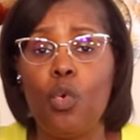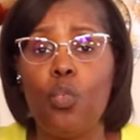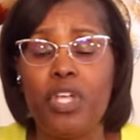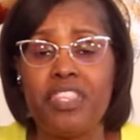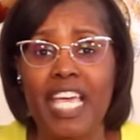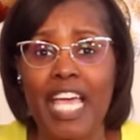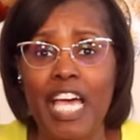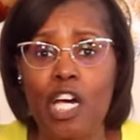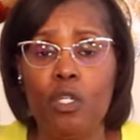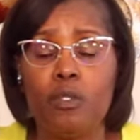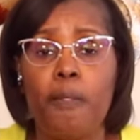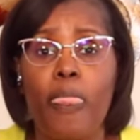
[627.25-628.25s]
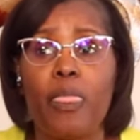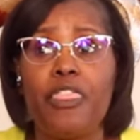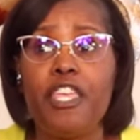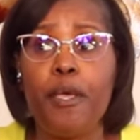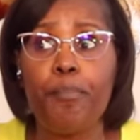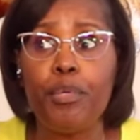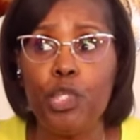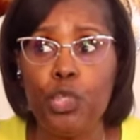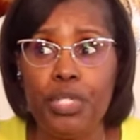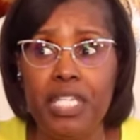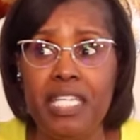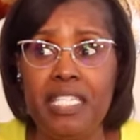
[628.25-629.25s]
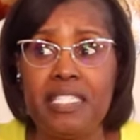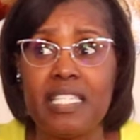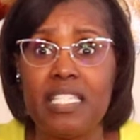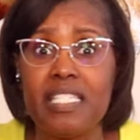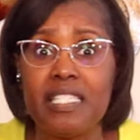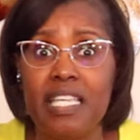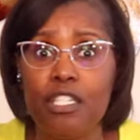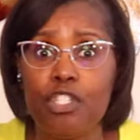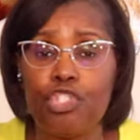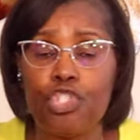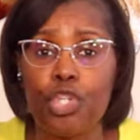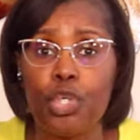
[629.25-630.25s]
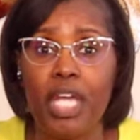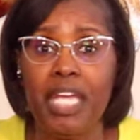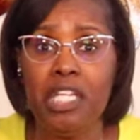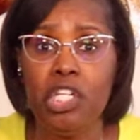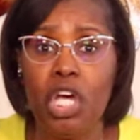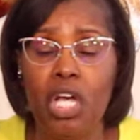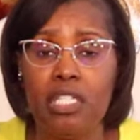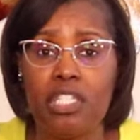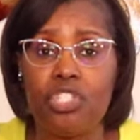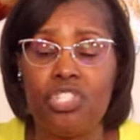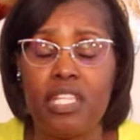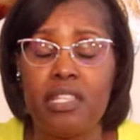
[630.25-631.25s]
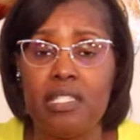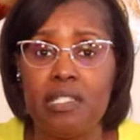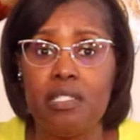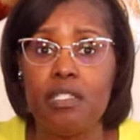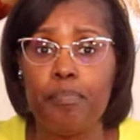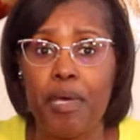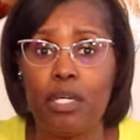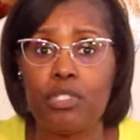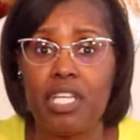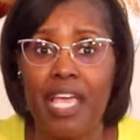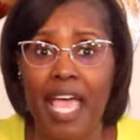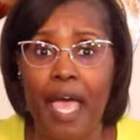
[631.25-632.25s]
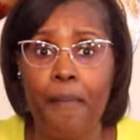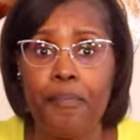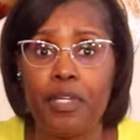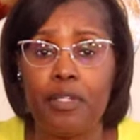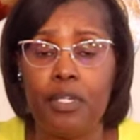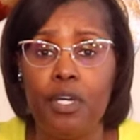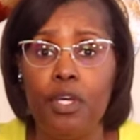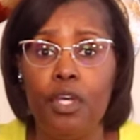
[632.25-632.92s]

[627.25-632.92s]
without the employee's signature and knowledge that this is about to happen.